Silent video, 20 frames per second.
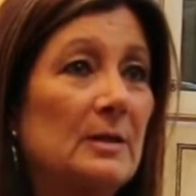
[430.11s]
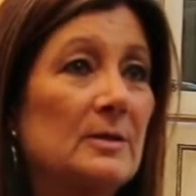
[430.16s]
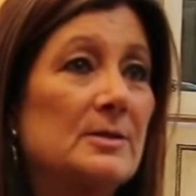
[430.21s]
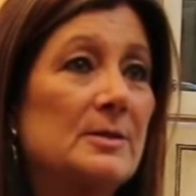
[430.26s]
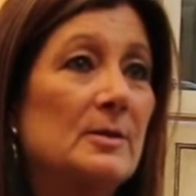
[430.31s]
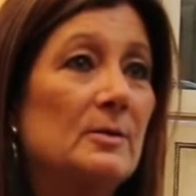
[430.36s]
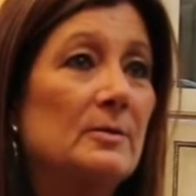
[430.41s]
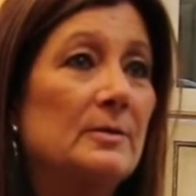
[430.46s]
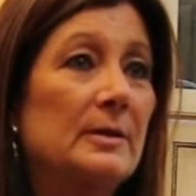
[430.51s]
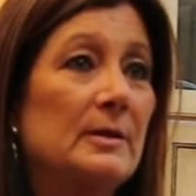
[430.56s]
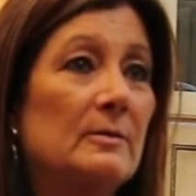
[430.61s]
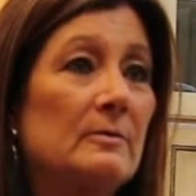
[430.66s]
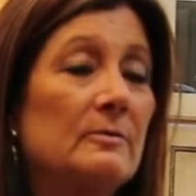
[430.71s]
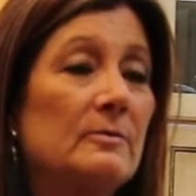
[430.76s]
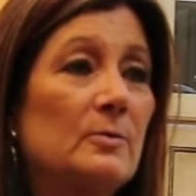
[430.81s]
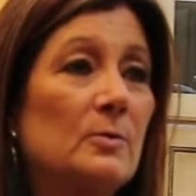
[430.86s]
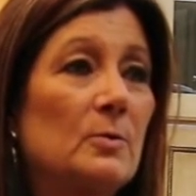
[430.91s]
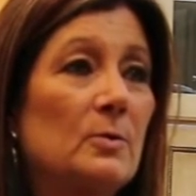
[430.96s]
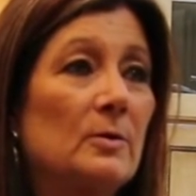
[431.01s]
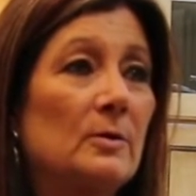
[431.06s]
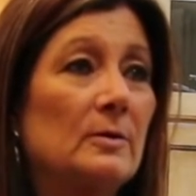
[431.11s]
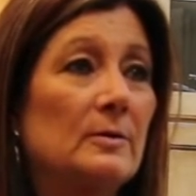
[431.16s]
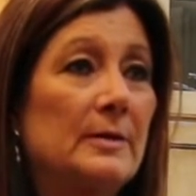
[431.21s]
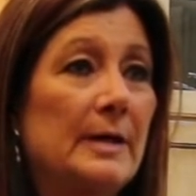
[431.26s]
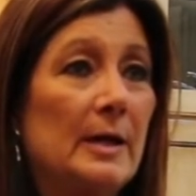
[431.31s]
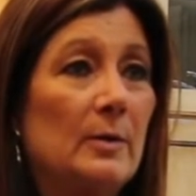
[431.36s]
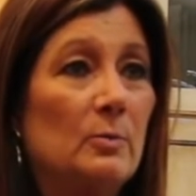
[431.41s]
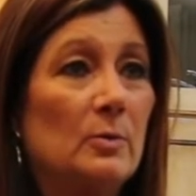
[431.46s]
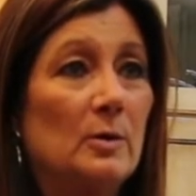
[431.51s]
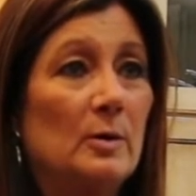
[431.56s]
So therefore
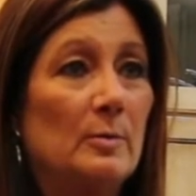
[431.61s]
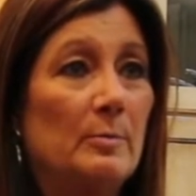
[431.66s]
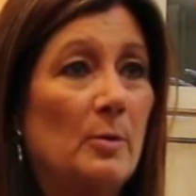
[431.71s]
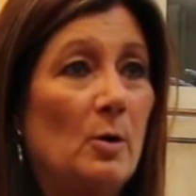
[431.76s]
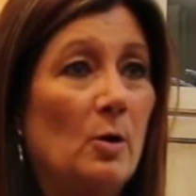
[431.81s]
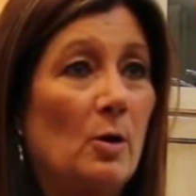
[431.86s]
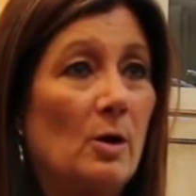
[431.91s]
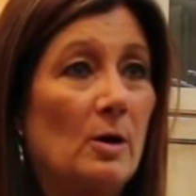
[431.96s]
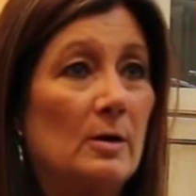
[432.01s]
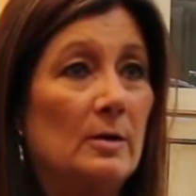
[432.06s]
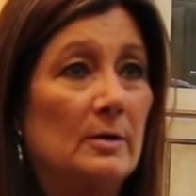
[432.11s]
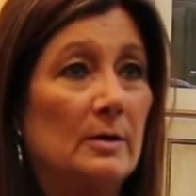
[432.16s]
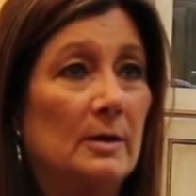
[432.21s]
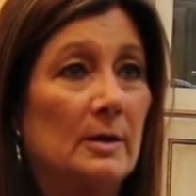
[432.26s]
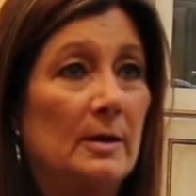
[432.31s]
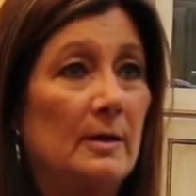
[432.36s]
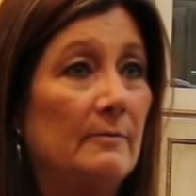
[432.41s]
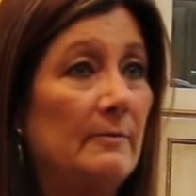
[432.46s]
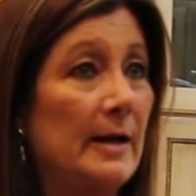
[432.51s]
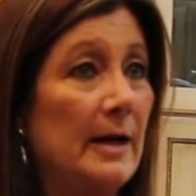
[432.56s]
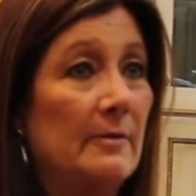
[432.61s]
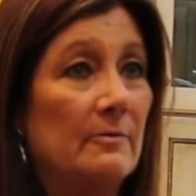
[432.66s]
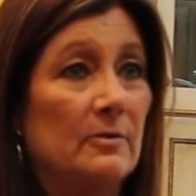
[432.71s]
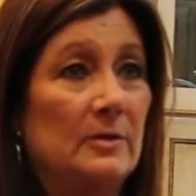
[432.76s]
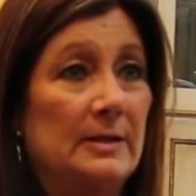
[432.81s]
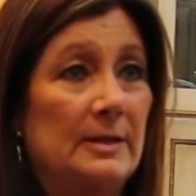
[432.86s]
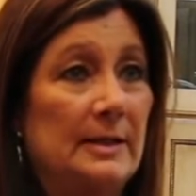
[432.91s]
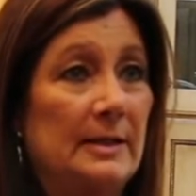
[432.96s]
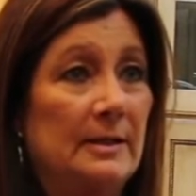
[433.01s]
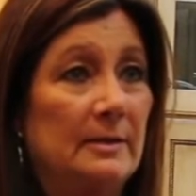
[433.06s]
they were a part of
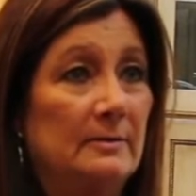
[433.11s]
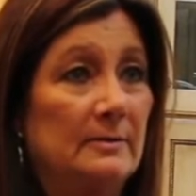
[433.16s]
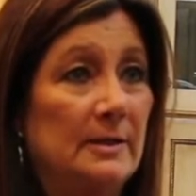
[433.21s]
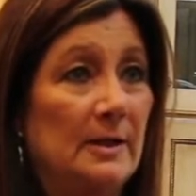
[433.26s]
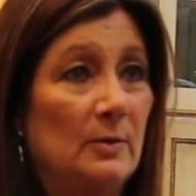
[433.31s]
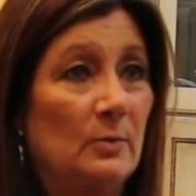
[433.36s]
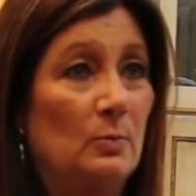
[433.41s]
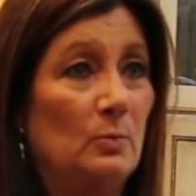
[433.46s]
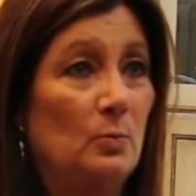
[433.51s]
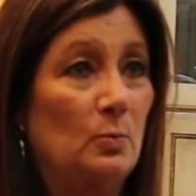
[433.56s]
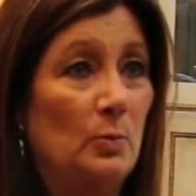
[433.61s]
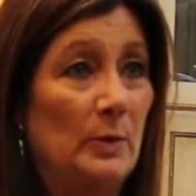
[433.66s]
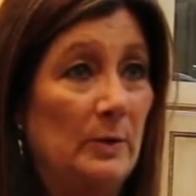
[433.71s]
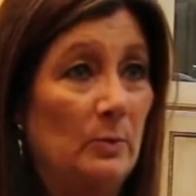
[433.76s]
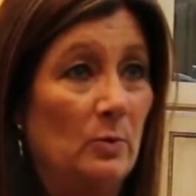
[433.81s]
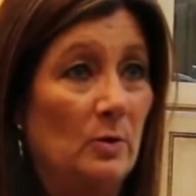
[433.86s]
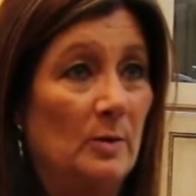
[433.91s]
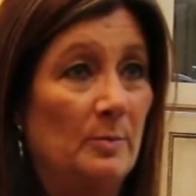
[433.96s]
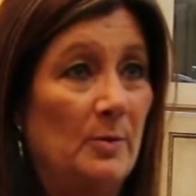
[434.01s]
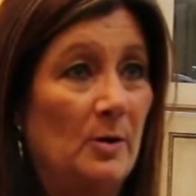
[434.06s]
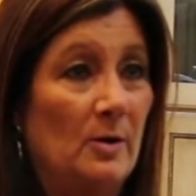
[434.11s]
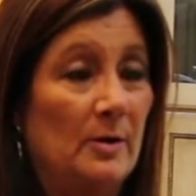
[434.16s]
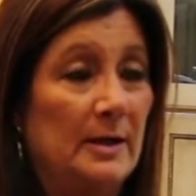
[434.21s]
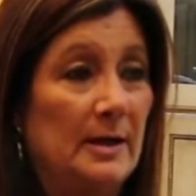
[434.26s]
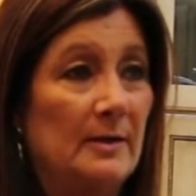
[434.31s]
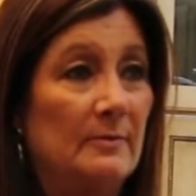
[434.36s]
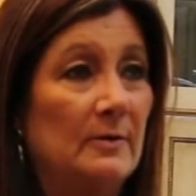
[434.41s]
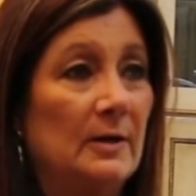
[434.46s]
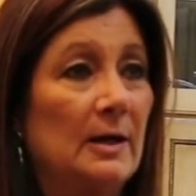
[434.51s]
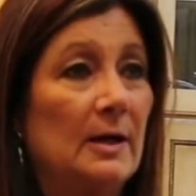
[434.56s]
everything that we were a part
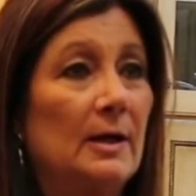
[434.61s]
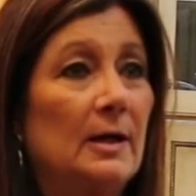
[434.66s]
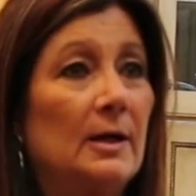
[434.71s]
of.